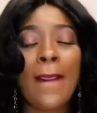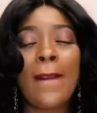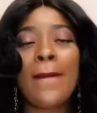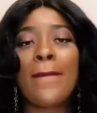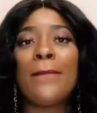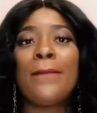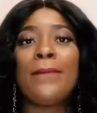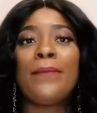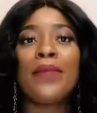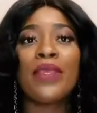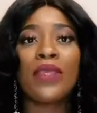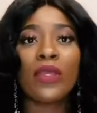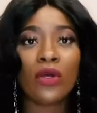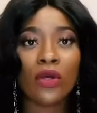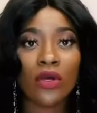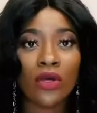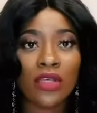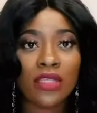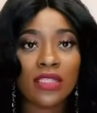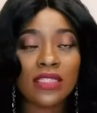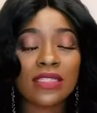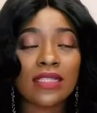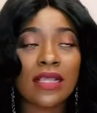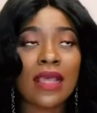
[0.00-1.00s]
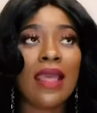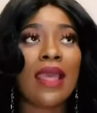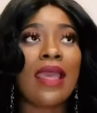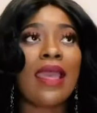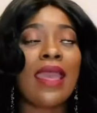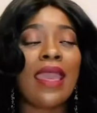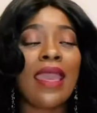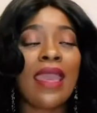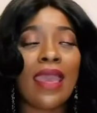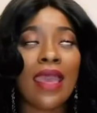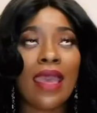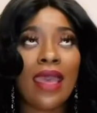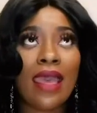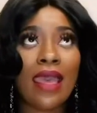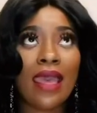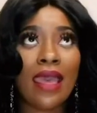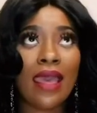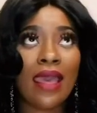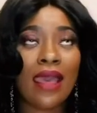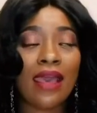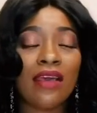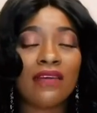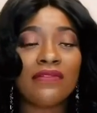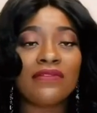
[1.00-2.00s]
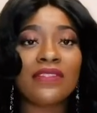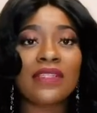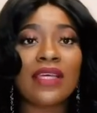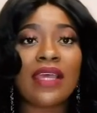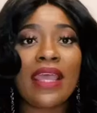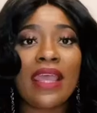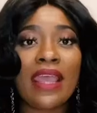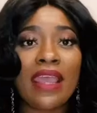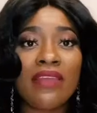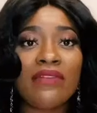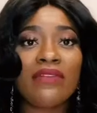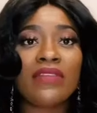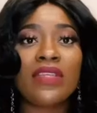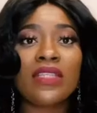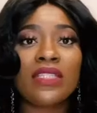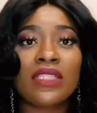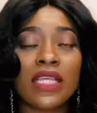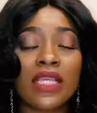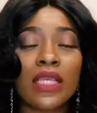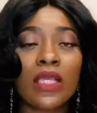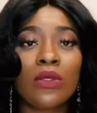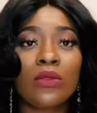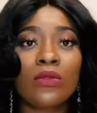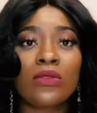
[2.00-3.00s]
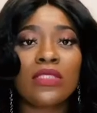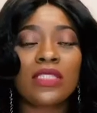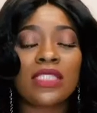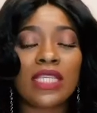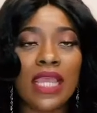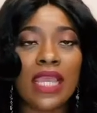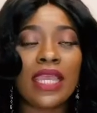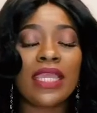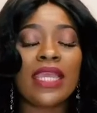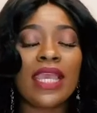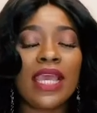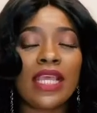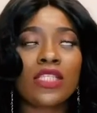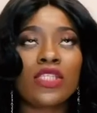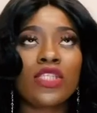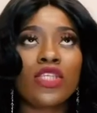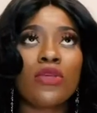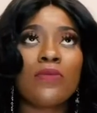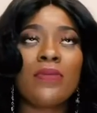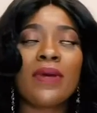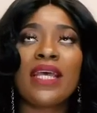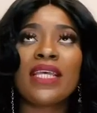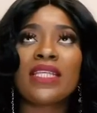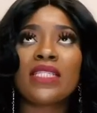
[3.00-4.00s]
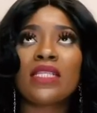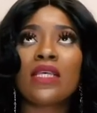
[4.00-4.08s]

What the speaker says: Because after every single day, yes, you might say,